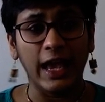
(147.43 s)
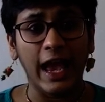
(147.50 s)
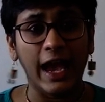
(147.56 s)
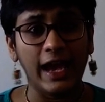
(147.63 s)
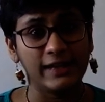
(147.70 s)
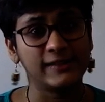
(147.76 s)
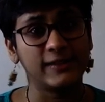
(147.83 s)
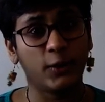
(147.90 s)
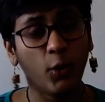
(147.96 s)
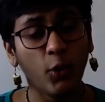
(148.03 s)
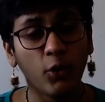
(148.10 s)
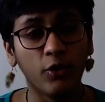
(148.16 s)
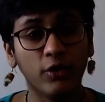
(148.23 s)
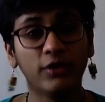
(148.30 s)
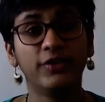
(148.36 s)
as a
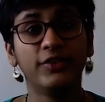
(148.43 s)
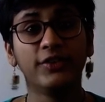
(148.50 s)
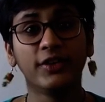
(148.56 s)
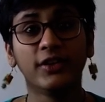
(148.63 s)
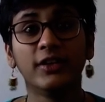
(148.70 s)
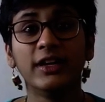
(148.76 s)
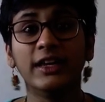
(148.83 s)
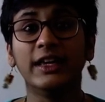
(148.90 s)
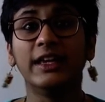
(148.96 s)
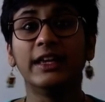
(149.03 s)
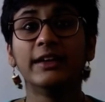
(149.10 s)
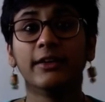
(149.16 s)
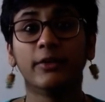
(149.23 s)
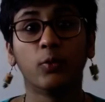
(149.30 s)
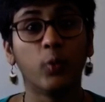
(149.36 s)
whole
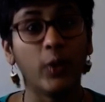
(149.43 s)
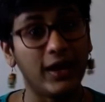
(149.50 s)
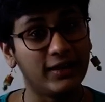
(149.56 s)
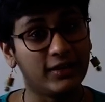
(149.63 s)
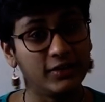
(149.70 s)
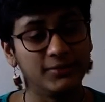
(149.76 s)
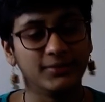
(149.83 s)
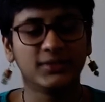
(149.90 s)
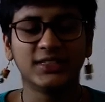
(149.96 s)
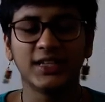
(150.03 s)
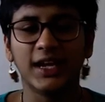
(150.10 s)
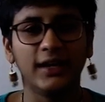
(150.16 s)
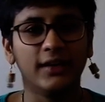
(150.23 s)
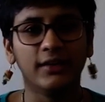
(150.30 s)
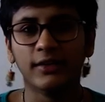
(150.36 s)
really welcomes
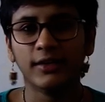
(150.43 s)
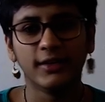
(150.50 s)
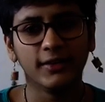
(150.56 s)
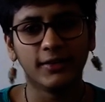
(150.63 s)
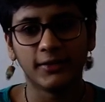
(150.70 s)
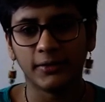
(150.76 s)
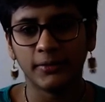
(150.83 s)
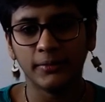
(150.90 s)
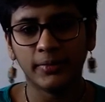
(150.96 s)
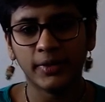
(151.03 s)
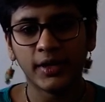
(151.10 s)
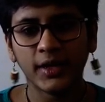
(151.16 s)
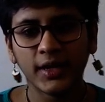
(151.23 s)
and um,